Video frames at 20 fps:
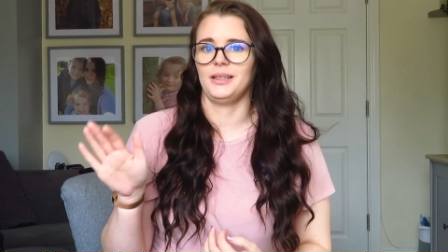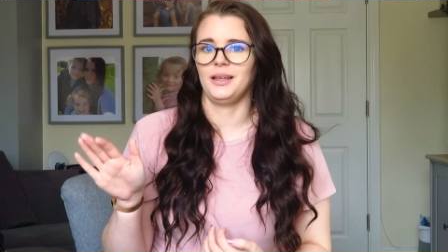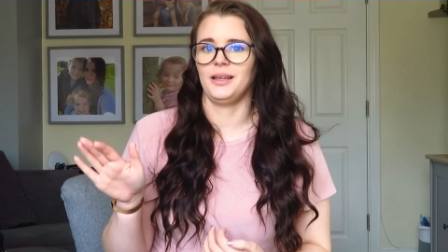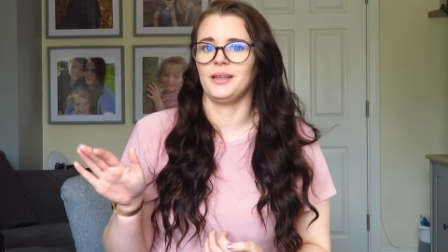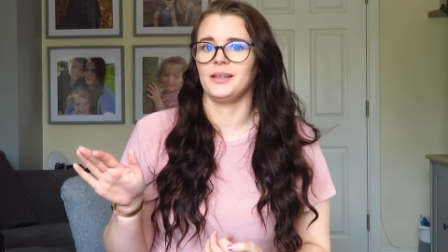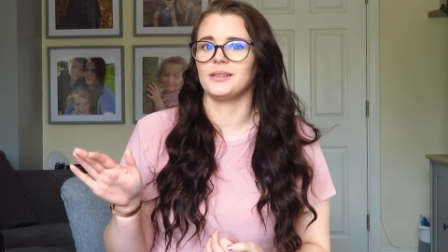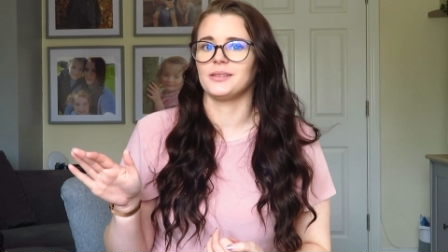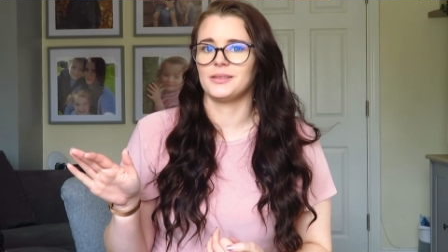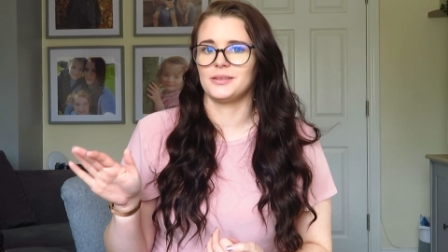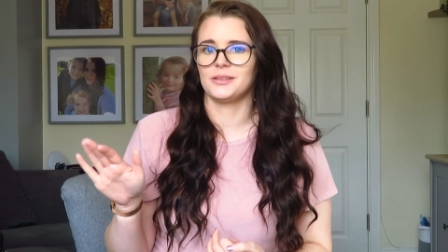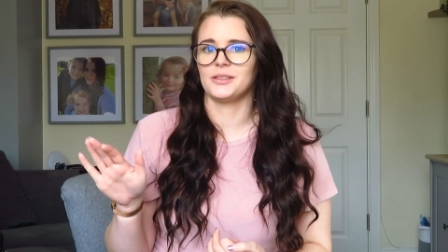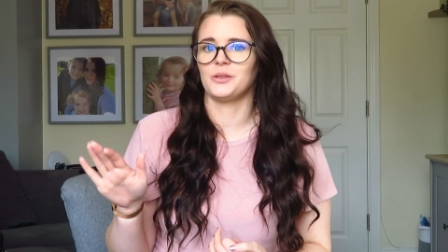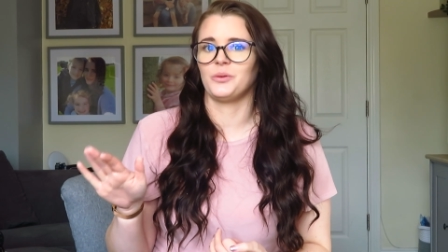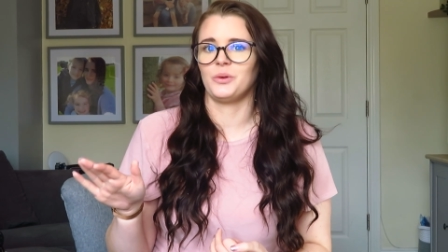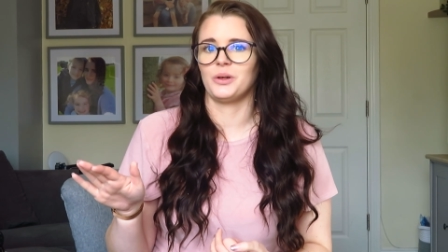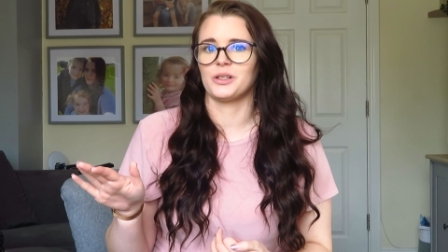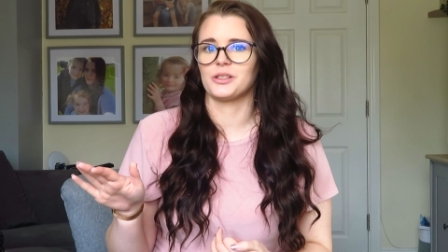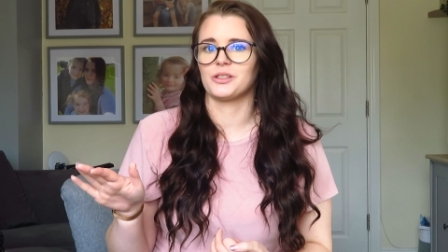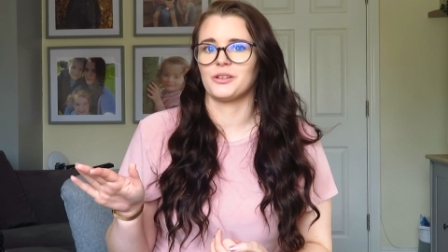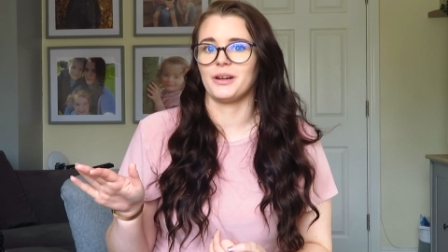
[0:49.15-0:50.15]
it
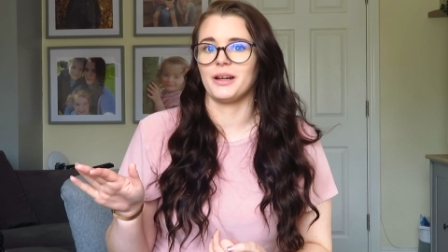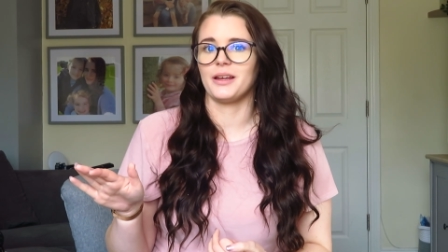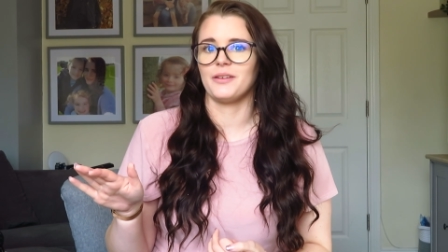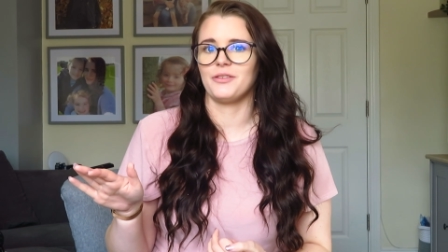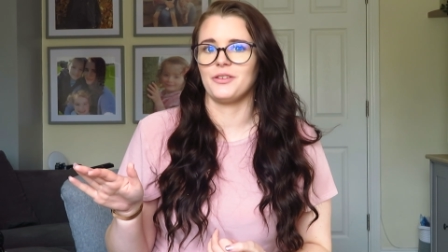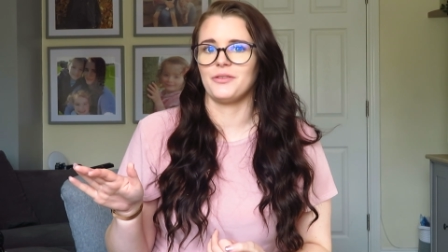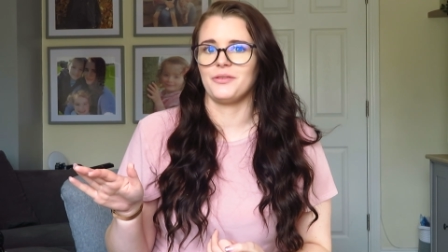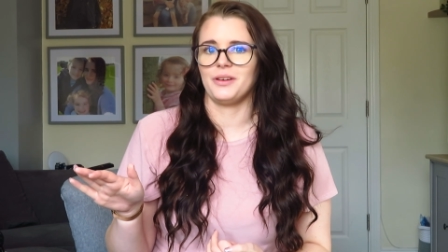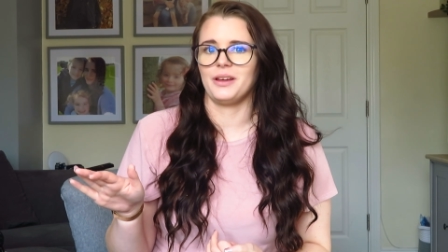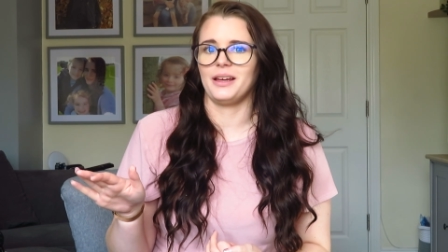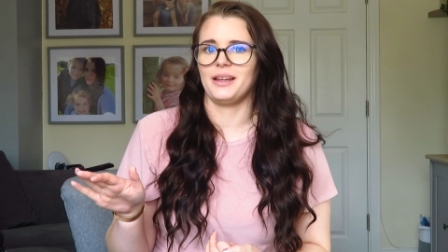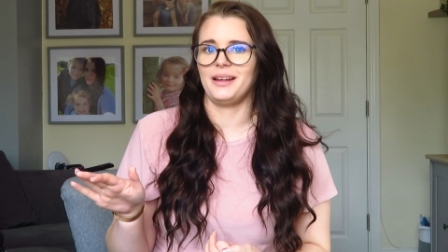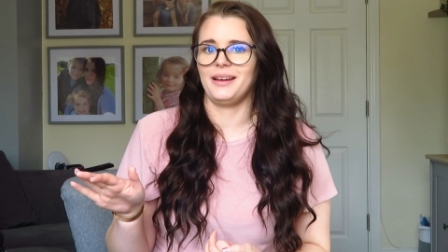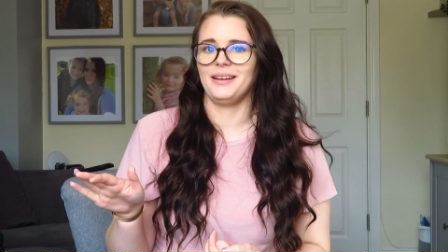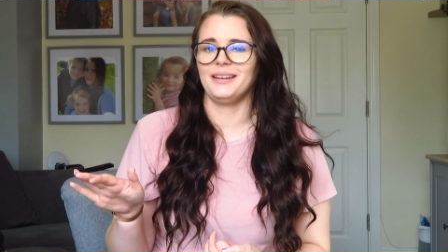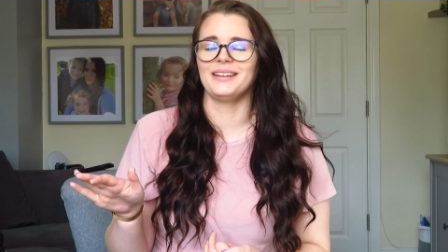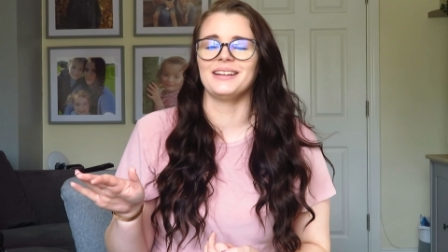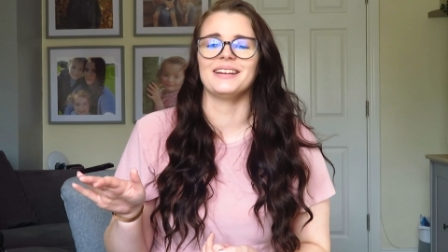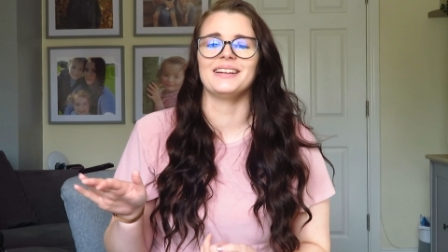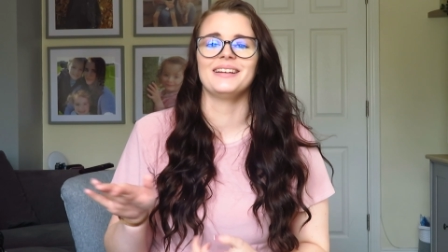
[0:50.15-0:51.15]
works great if you
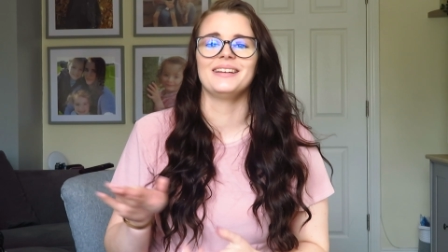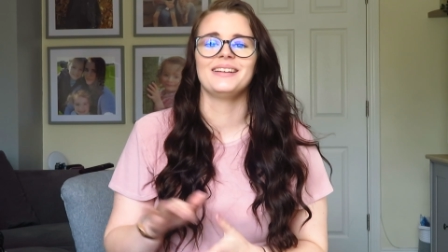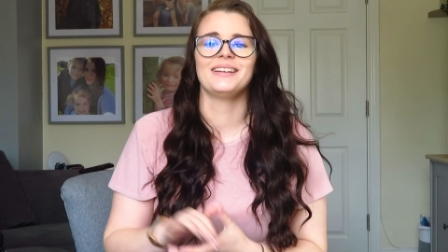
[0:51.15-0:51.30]
forget it.